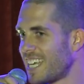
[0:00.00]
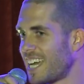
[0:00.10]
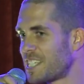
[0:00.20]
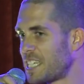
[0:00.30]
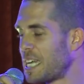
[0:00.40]

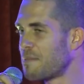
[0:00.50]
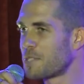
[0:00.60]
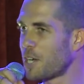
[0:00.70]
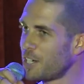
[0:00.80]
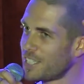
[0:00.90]
that seem
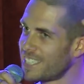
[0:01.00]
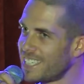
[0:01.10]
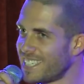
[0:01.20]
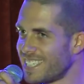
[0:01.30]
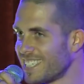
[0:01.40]

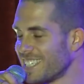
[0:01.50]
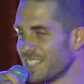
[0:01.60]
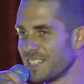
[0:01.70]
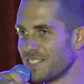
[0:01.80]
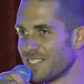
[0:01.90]
totally
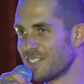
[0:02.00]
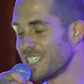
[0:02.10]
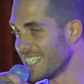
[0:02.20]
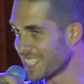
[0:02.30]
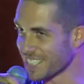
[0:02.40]

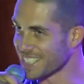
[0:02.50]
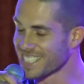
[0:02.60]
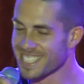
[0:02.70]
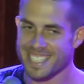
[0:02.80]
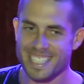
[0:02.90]

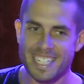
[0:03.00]
ridiculous.